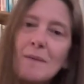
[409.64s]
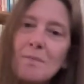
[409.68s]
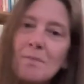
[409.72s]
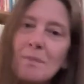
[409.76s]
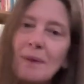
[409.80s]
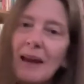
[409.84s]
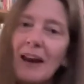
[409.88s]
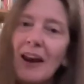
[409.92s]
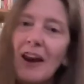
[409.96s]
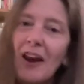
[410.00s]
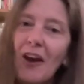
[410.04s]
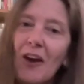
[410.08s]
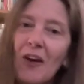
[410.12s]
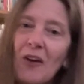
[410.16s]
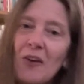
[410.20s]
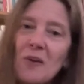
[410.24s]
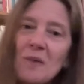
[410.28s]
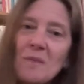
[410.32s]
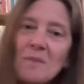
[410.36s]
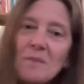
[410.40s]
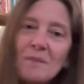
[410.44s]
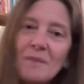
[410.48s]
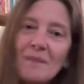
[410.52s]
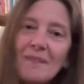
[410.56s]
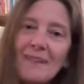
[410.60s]
below
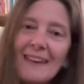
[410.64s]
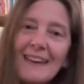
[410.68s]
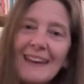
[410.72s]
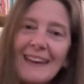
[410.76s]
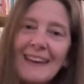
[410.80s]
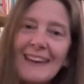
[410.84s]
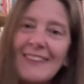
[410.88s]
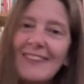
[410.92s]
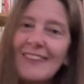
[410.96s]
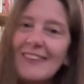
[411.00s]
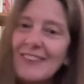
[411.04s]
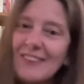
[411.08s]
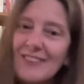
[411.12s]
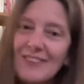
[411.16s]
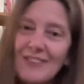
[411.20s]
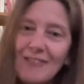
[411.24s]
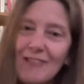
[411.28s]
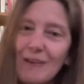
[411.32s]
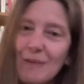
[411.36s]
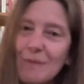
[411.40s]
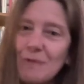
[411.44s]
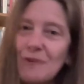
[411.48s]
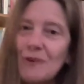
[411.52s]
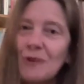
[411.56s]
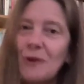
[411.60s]
in the
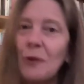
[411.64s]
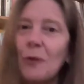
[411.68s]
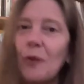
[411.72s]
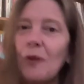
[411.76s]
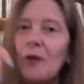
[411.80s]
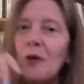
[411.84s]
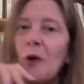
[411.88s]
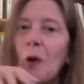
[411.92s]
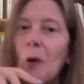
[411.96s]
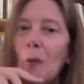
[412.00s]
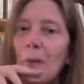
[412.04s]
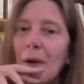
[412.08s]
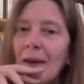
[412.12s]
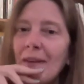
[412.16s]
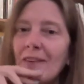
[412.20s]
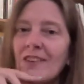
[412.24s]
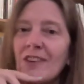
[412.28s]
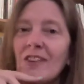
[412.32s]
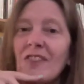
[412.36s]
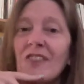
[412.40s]
description or the comments.